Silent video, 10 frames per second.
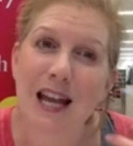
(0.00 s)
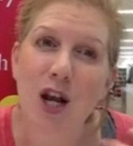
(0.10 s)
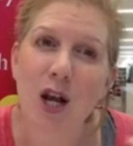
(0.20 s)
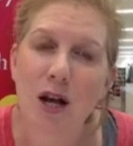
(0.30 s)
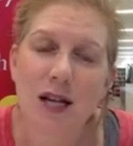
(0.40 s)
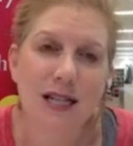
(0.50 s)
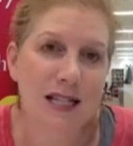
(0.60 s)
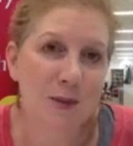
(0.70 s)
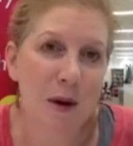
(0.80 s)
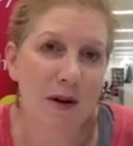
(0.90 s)
learned
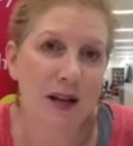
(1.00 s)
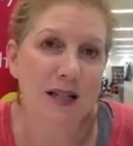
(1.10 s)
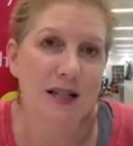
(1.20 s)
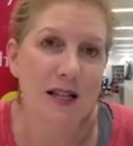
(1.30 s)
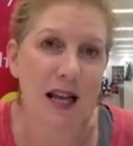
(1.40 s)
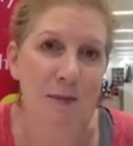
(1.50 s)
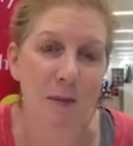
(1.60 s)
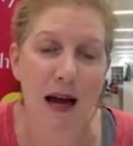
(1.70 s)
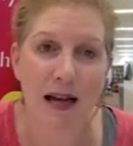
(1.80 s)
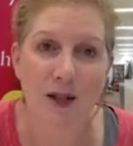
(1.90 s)
experience that
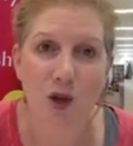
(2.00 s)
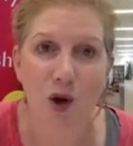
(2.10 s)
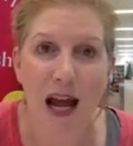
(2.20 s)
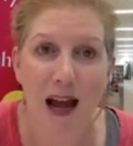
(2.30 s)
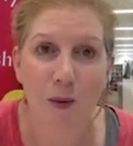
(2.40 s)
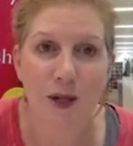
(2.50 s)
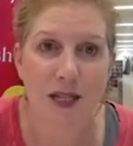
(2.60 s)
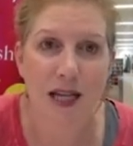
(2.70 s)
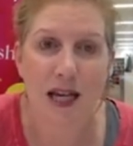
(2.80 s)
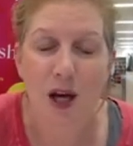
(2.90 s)
impacts on how we
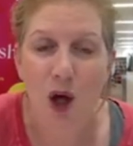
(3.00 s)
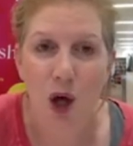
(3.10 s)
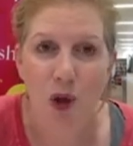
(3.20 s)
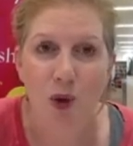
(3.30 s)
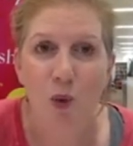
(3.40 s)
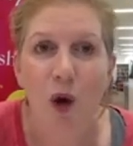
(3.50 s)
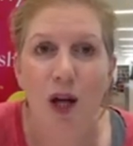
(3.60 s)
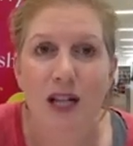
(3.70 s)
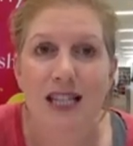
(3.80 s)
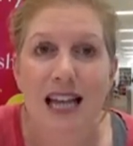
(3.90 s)
see the
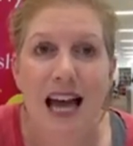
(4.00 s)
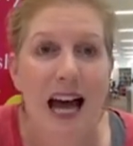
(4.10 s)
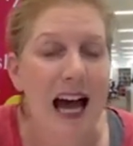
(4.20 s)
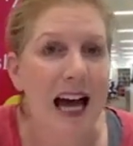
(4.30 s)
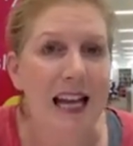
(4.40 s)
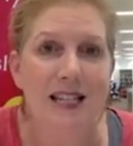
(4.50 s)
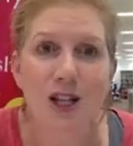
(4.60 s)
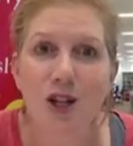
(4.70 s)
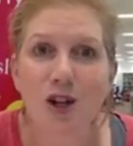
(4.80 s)
world. And, you know,